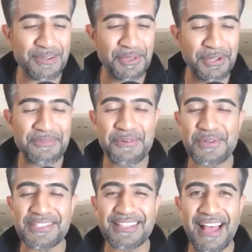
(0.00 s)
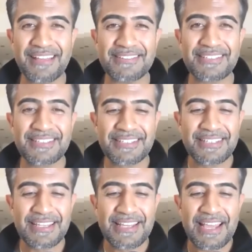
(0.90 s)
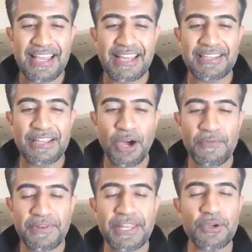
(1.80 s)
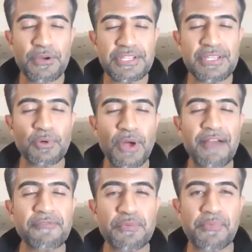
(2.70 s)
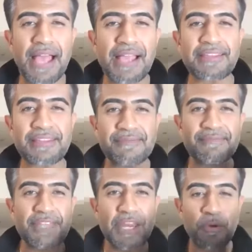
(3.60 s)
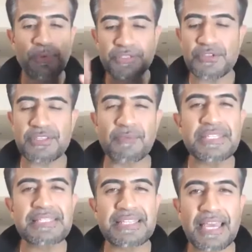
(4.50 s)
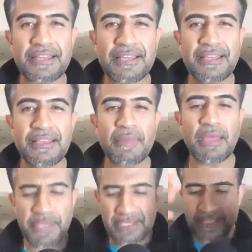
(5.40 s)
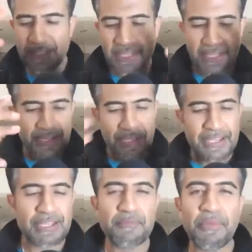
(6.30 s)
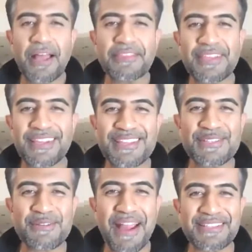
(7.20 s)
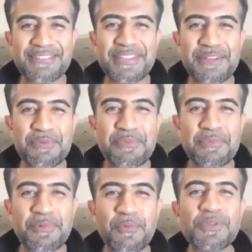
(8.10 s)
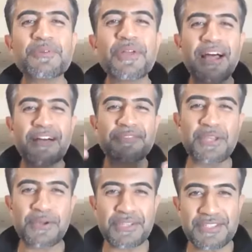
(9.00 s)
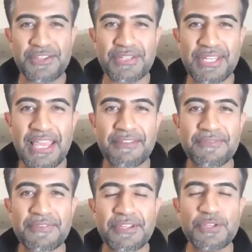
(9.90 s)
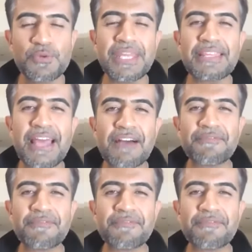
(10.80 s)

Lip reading: So we'll look forward to that. And hopefully, Yogiji, we'll have you back and, you know, we'll do something together, maybe as a combined thing, an interactive thing with people. And we'll do a laughter yoga session again if you need that.